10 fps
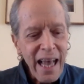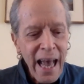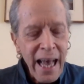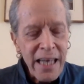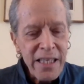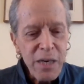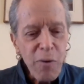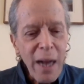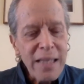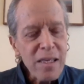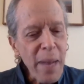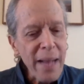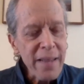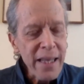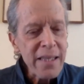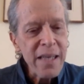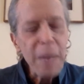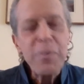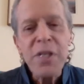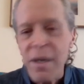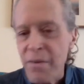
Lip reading: And she writes about the inception of